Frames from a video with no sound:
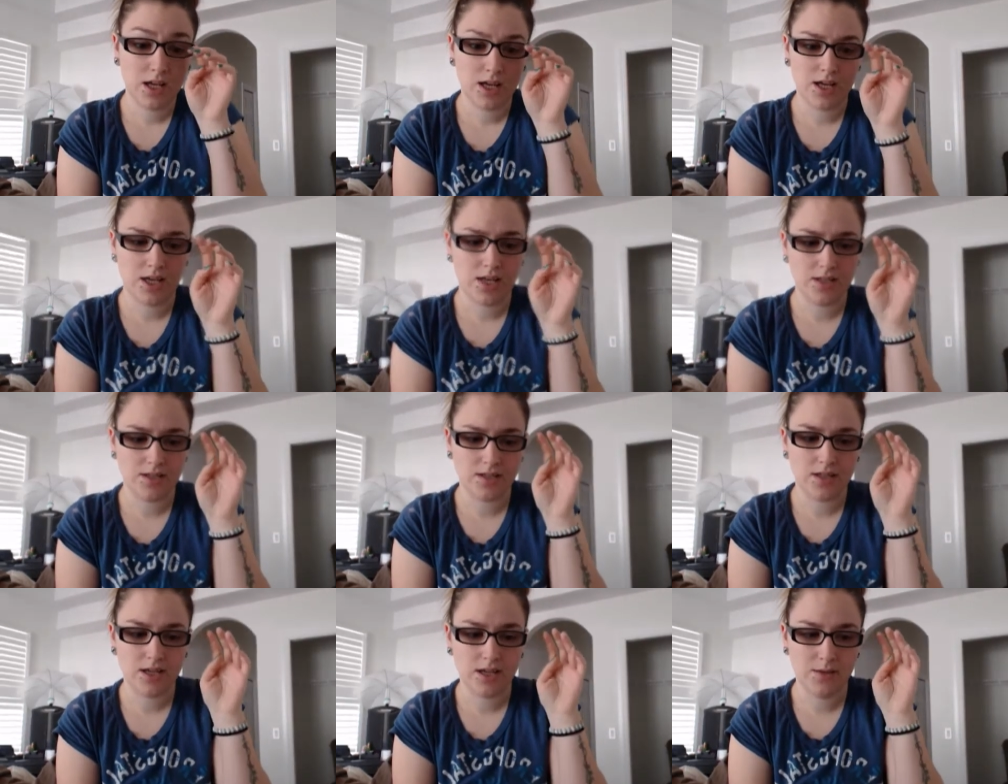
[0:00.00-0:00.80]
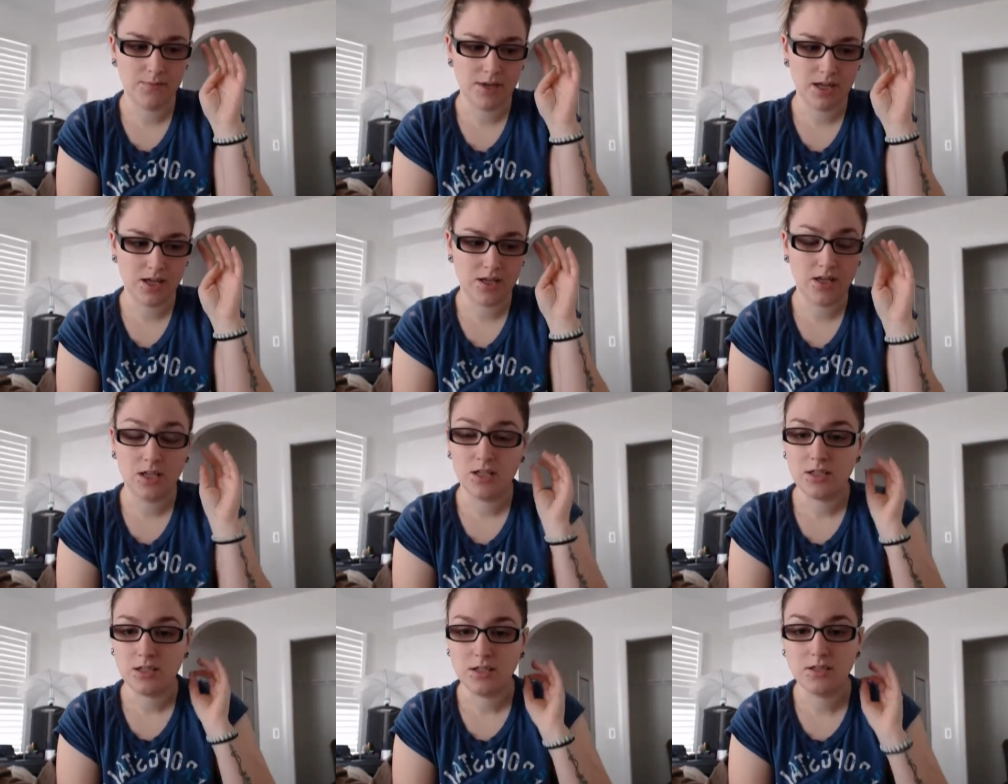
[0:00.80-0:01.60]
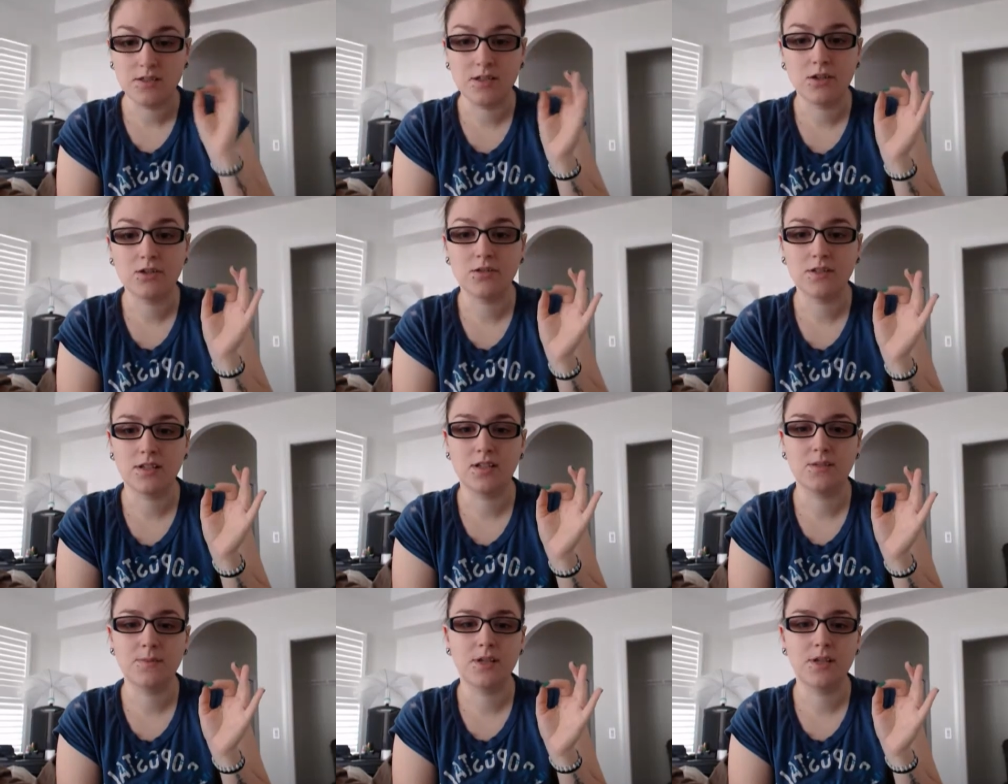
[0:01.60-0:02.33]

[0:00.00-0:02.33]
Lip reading: And it made zero sense